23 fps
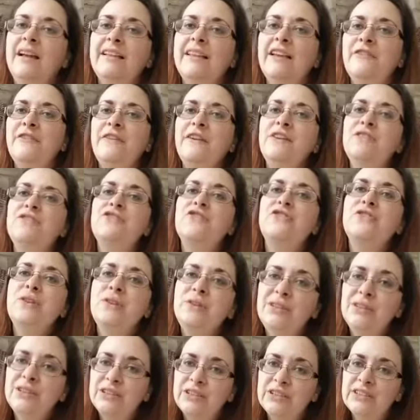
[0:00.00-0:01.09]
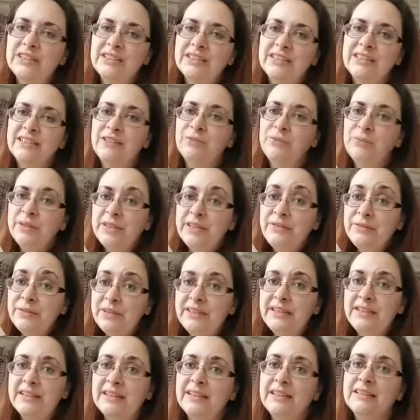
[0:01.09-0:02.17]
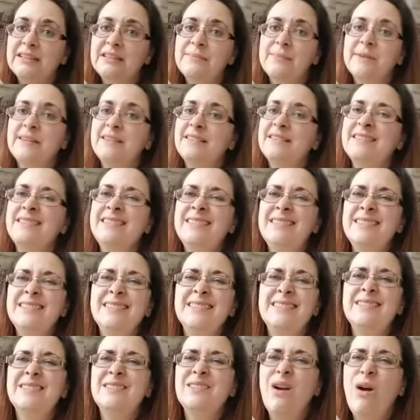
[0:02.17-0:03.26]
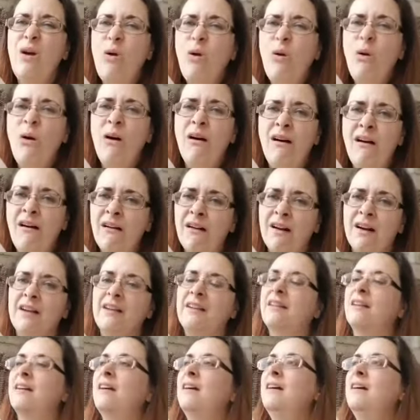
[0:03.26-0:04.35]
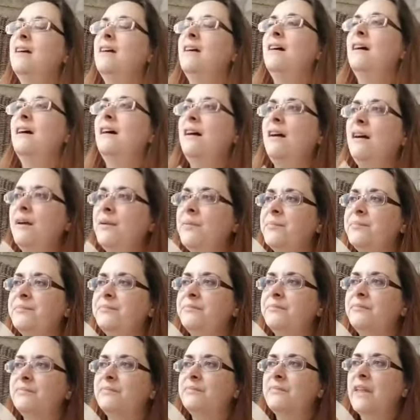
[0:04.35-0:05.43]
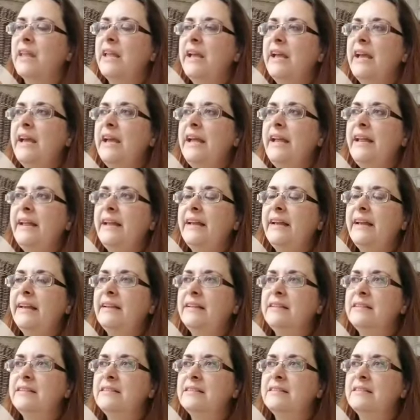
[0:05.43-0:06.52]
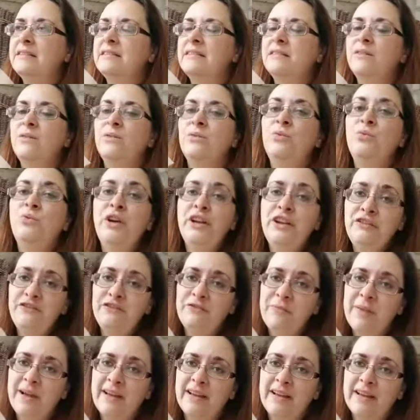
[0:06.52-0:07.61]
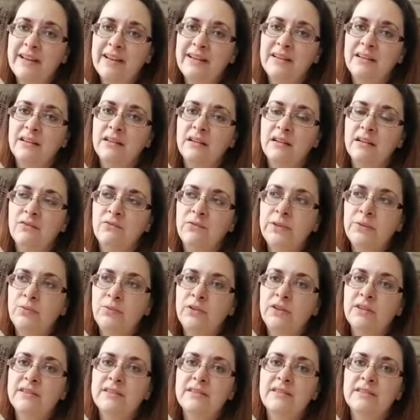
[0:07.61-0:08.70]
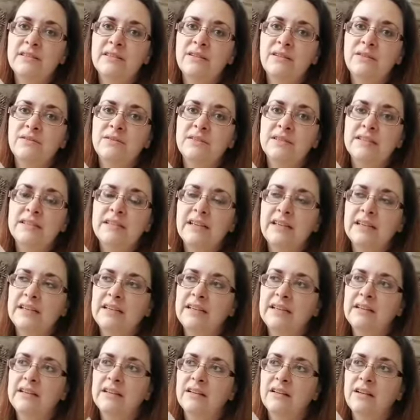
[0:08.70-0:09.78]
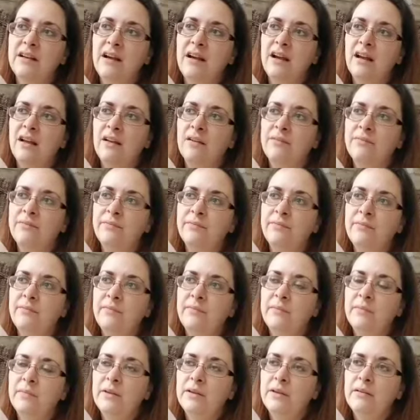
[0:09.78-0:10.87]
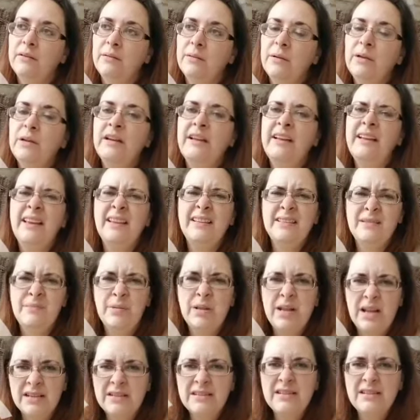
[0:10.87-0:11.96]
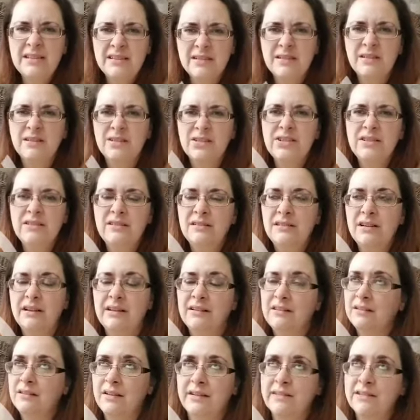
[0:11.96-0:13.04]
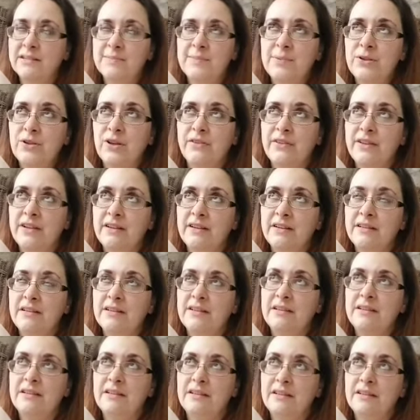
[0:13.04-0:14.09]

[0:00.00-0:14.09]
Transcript: that feels so good. It really really does because this is so hard. Um, and one of my rewards is to go see, um, uh, I guess, a plastic surgeon. I, I just put on their